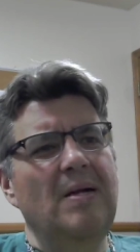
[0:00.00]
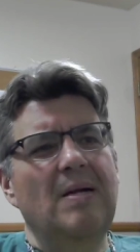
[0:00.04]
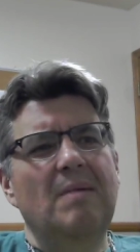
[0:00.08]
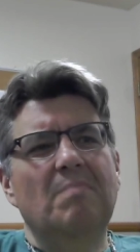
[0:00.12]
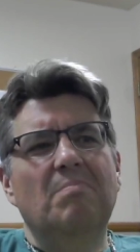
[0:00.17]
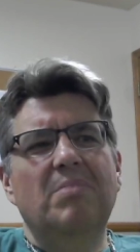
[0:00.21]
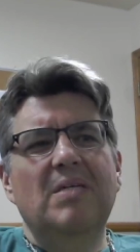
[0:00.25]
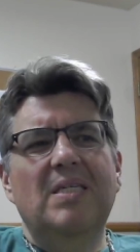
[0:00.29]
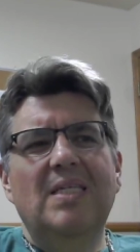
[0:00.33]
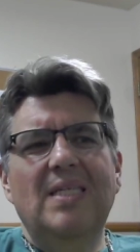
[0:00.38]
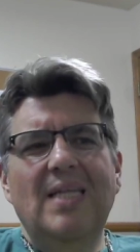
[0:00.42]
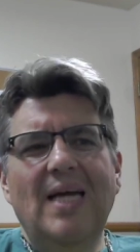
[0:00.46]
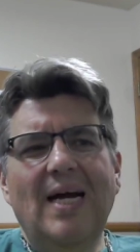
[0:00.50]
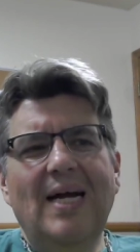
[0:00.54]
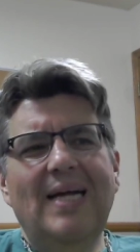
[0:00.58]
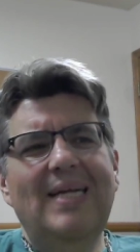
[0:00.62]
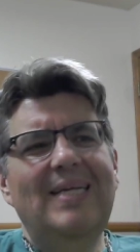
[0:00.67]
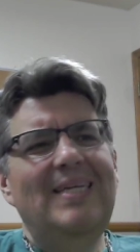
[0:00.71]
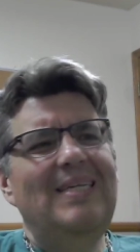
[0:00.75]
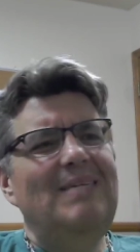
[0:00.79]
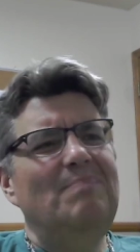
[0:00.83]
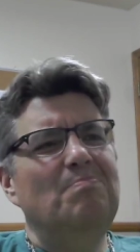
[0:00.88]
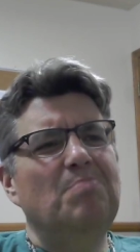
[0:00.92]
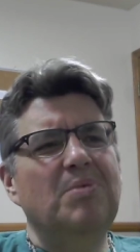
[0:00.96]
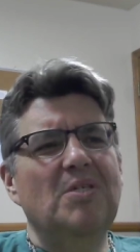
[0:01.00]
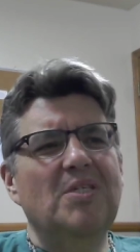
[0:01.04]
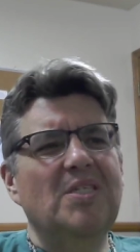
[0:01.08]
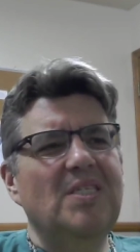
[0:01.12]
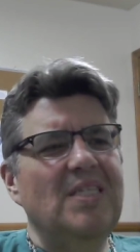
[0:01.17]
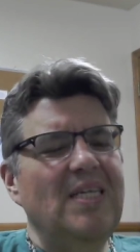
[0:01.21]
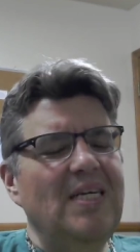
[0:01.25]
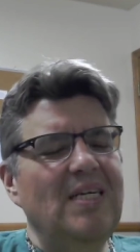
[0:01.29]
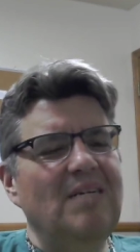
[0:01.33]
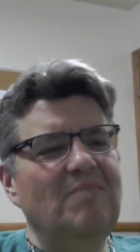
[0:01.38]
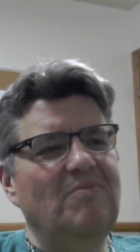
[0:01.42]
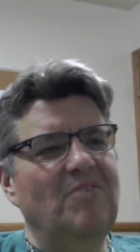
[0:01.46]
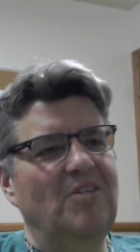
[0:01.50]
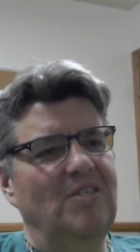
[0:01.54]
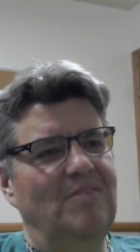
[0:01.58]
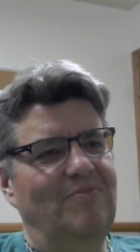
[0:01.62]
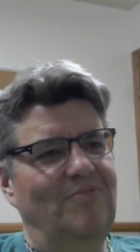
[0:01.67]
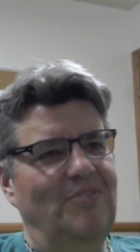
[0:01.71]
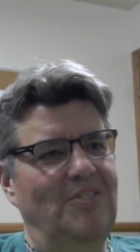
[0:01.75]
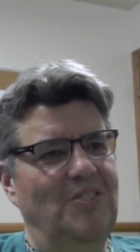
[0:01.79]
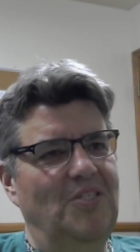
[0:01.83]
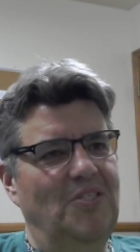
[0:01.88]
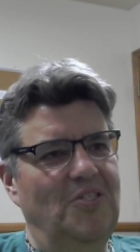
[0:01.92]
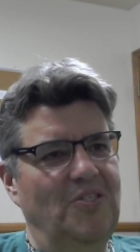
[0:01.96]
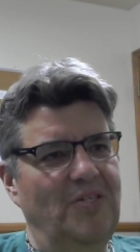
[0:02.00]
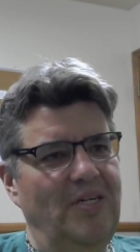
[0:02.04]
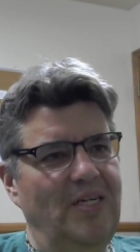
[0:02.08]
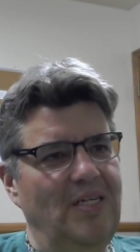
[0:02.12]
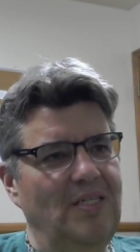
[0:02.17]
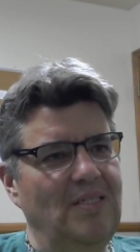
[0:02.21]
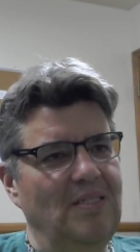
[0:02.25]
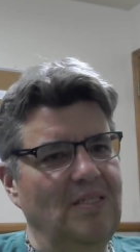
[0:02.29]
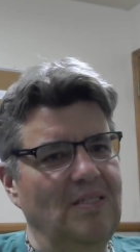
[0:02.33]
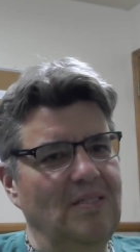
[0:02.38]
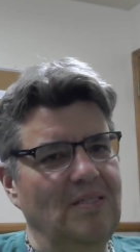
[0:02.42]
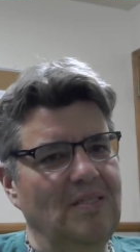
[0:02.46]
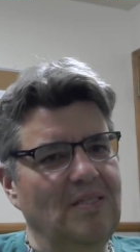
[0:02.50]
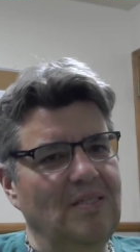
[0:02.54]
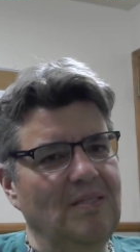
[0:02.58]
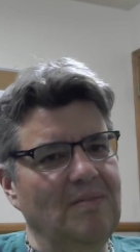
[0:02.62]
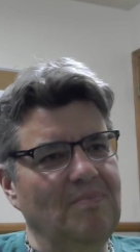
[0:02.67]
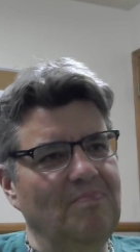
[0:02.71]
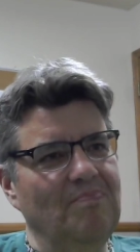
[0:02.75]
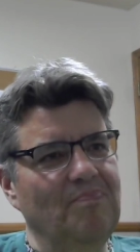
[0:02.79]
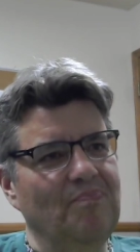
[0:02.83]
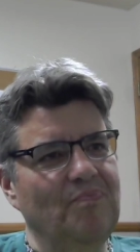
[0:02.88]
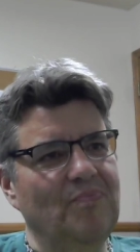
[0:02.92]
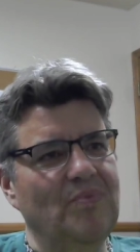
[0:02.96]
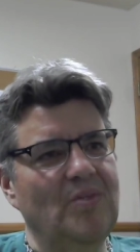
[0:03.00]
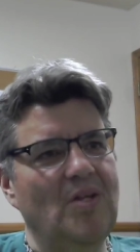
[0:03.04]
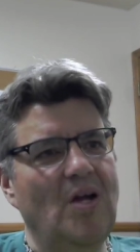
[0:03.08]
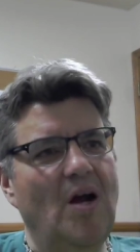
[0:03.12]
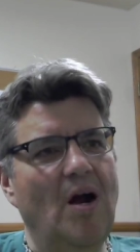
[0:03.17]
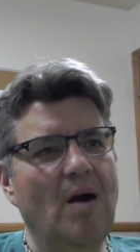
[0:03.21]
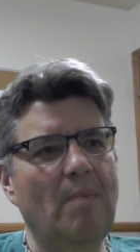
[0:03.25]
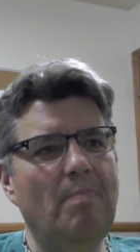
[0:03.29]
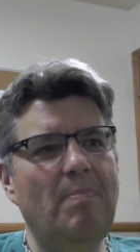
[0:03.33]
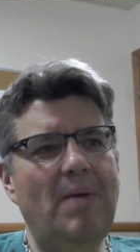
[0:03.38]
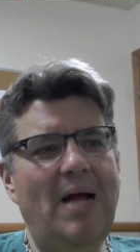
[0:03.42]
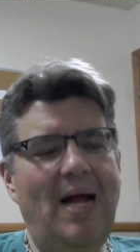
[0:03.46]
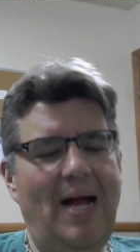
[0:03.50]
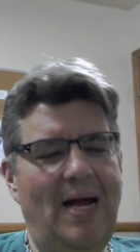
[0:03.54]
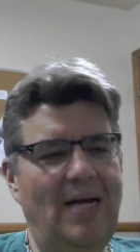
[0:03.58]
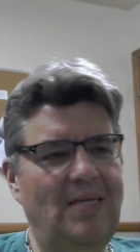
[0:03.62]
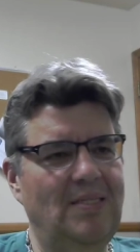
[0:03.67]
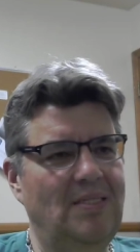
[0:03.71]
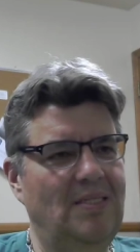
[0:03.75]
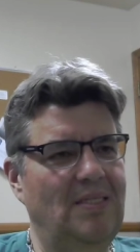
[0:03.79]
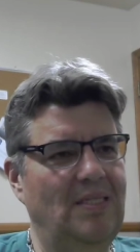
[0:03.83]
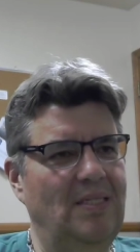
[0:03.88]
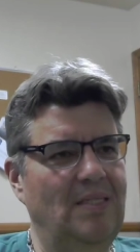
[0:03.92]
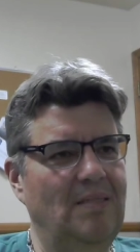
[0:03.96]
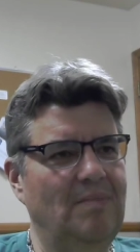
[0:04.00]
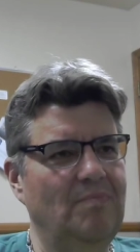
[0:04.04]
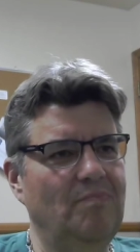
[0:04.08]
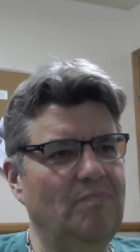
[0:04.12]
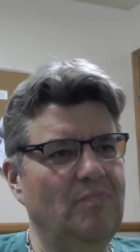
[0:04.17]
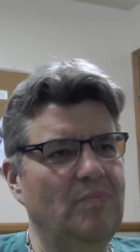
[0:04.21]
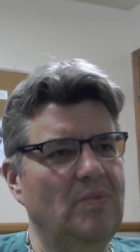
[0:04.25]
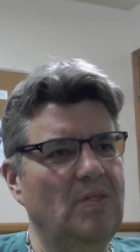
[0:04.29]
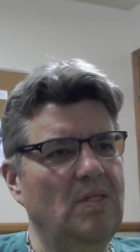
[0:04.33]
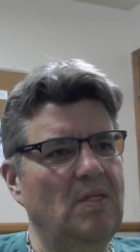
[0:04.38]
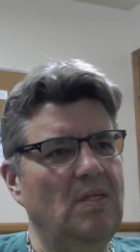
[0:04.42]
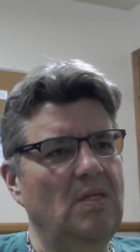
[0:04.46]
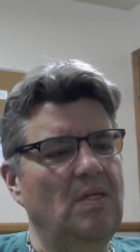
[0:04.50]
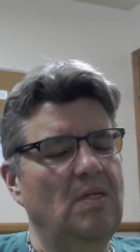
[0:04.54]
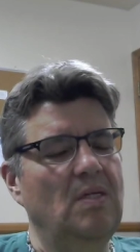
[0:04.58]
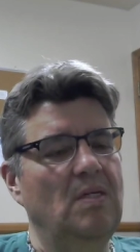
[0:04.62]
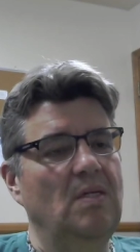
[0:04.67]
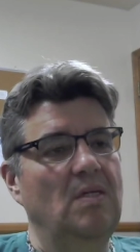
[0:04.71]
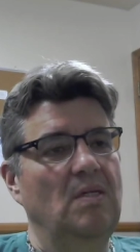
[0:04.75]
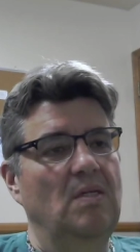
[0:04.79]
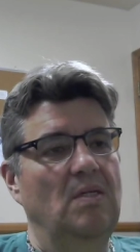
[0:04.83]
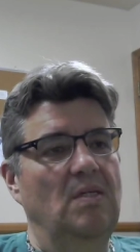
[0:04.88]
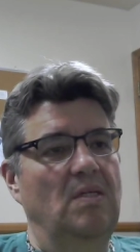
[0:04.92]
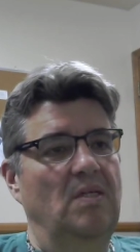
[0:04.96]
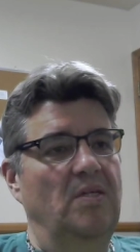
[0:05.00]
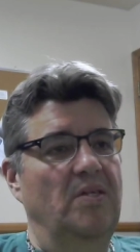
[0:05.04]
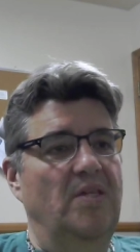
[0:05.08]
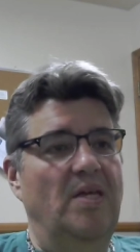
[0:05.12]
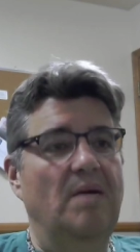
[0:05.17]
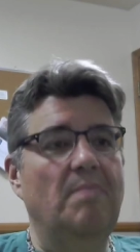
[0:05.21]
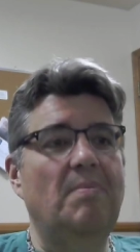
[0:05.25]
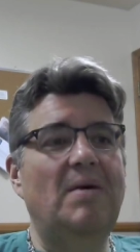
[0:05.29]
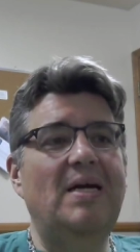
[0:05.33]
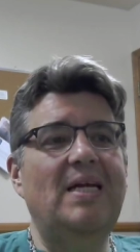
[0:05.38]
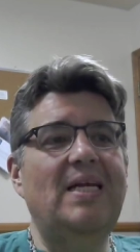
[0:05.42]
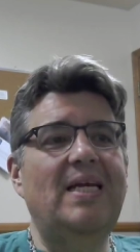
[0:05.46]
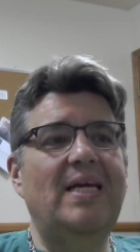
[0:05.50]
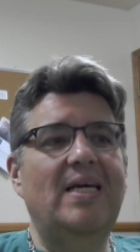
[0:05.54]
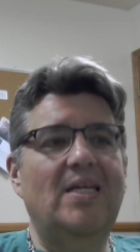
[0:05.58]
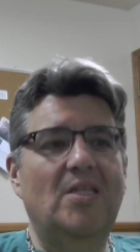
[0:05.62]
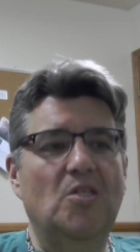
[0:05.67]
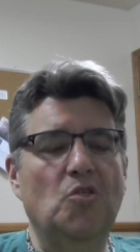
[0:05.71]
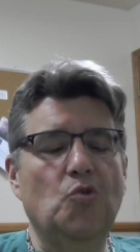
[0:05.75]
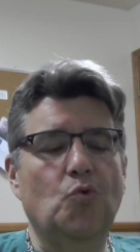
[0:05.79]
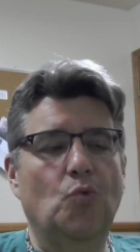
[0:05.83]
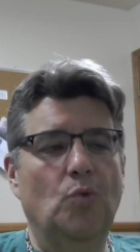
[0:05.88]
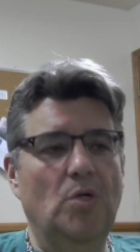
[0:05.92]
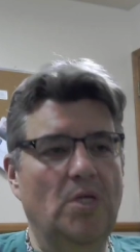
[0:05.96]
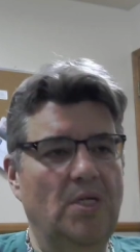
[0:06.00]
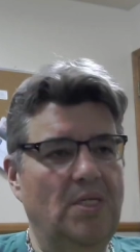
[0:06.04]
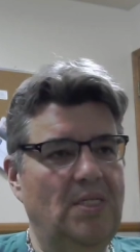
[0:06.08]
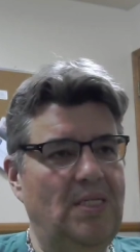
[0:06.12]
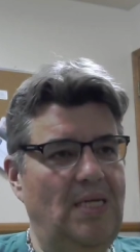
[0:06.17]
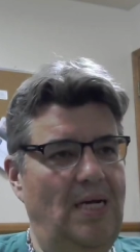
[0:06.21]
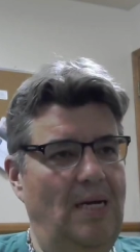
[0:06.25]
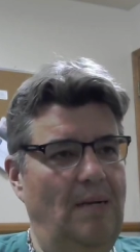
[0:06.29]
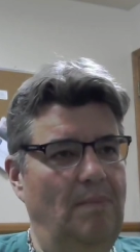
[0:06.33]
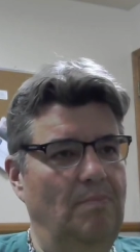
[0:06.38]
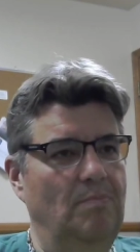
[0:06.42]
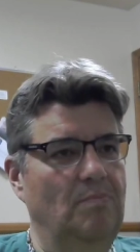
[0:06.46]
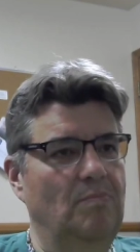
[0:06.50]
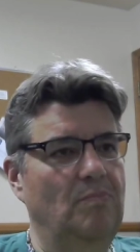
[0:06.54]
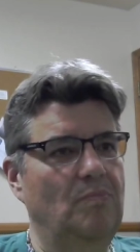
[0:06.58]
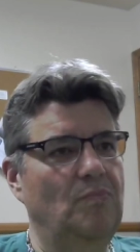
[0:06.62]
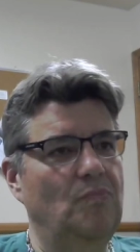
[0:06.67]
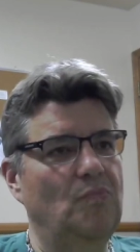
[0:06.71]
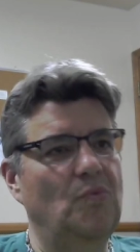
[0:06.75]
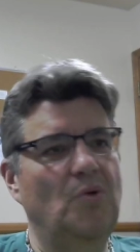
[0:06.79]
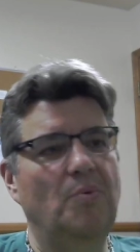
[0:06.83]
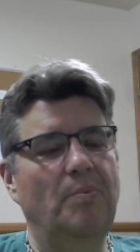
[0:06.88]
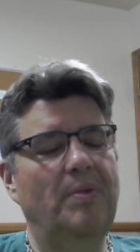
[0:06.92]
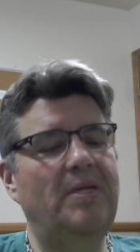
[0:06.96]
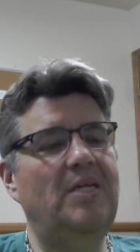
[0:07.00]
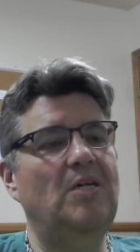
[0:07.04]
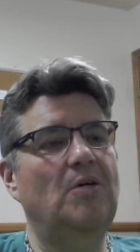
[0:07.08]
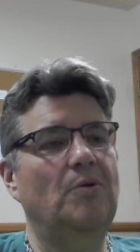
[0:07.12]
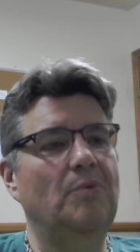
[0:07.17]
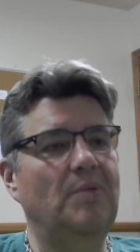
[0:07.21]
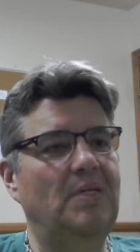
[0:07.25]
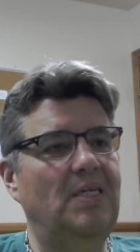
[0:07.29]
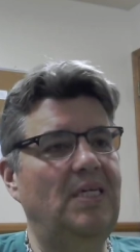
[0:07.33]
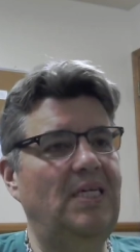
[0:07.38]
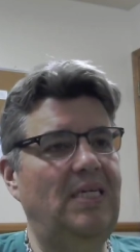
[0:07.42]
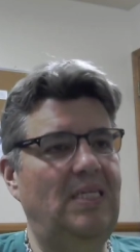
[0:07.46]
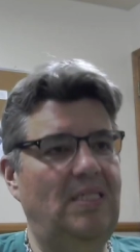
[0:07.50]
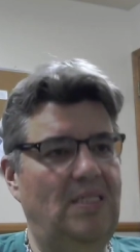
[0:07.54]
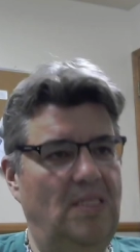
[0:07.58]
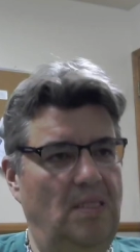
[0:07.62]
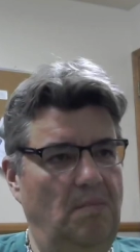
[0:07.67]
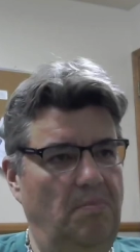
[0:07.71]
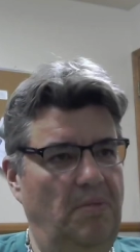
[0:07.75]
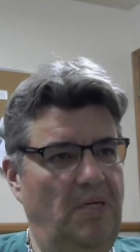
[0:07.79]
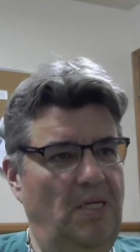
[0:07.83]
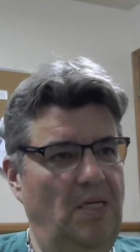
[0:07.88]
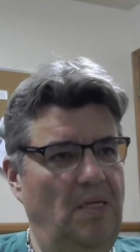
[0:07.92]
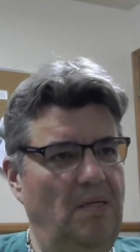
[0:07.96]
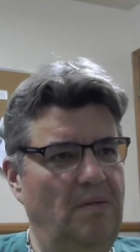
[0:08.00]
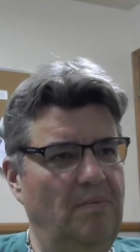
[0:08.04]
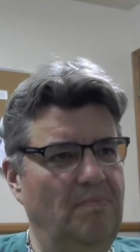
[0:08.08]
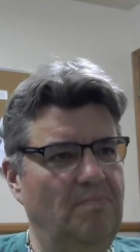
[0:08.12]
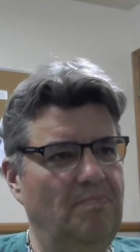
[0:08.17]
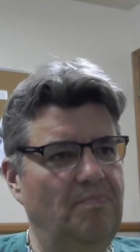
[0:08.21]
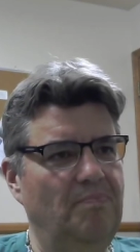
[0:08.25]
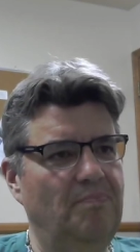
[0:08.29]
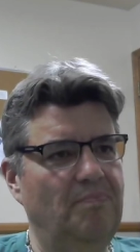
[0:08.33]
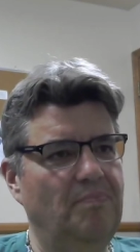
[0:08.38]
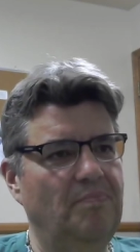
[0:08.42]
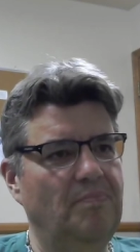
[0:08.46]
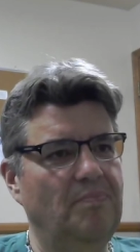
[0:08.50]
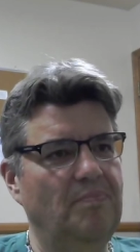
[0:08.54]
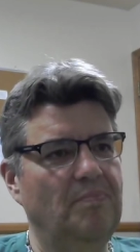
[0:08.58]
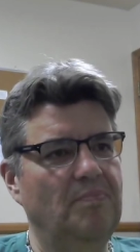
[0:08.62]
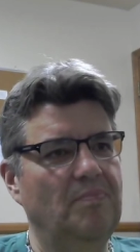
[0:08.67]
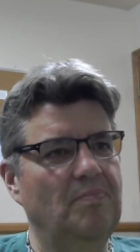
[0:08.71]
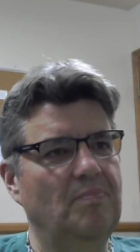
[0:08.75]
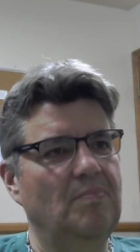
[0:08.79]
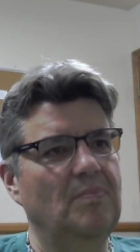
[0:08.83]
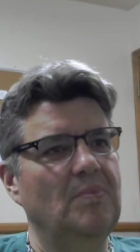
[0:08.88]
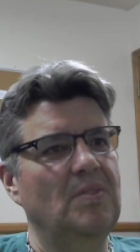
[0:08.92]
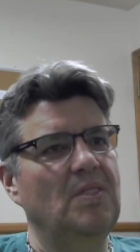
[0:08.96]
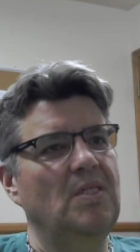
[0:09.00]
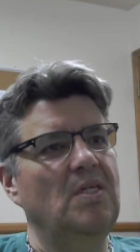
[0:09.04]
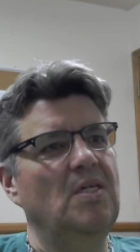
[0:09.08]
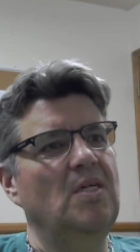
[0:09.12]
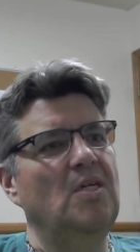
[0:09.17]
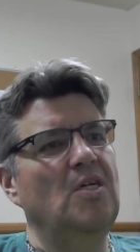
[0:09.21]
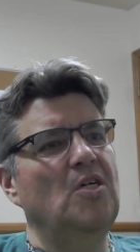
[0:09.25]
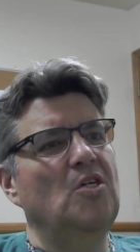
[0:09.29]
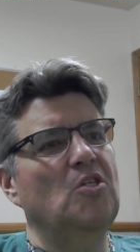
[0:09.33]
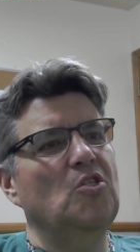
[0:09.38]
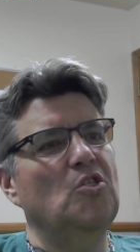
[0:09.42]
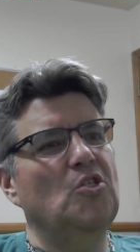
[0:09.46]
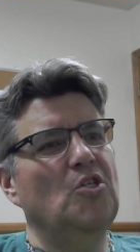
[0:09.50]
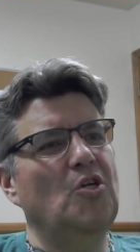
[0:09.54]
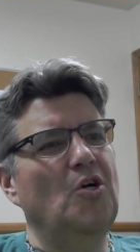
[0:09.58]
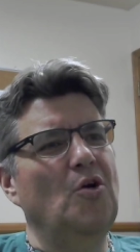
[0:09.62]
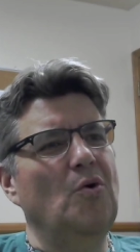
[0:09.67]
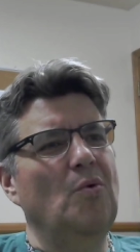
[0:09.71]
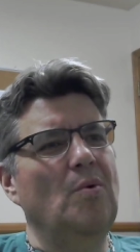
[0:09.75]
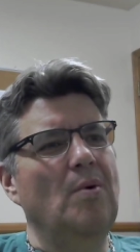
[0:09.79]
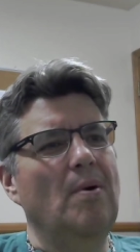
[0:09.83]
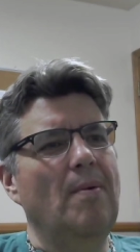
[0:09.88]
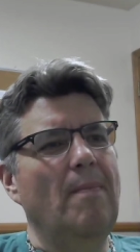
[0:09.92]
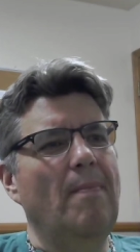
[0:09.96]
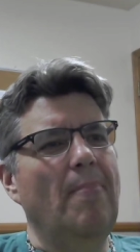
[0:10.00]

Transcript: But 90% of our frustrations are passing. They might get us worked up when we don't need to be. So